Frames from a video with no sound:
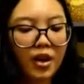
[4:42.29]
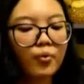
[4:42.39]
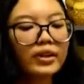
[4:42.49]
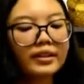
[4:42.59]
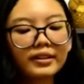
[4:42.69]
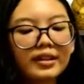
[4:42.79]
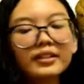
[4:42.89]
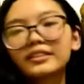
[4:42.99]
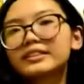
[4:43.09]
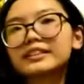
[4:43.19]
We
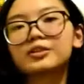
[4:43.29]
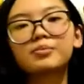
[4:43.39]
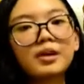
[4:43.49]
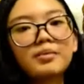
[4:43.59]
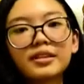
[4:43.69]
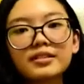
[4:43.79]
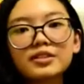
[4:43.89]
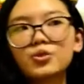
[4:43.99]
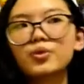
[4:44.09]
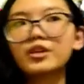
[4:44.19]
cannot continue blaming the
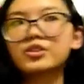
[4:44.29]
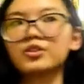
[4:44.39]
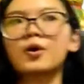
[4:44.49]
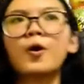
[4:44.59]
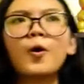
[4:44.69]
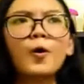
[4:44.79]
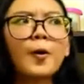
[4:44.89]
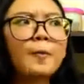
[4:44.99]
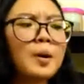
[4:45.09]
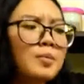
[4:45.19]
situation
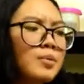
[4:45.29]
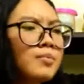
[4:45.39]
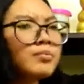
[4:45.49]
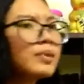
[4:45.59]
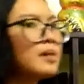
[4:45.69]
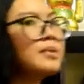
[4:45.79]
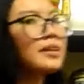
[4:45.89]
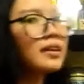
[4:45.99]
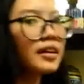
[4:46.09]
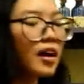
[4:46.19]
or maybe blaming
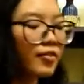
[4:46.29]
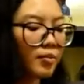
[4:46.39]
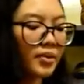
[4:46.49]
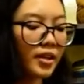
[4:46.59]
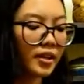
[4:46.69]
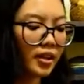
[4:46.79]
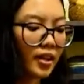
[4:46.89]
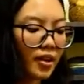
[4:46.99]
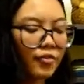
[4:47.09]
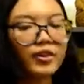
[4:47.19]
the government
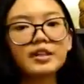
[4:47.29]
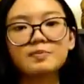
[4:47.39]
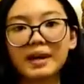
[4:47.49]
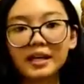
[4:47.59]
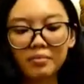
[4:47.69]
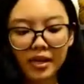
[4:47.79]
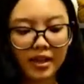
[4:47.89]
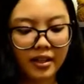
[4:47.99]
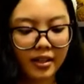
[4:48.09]
for this pandemic.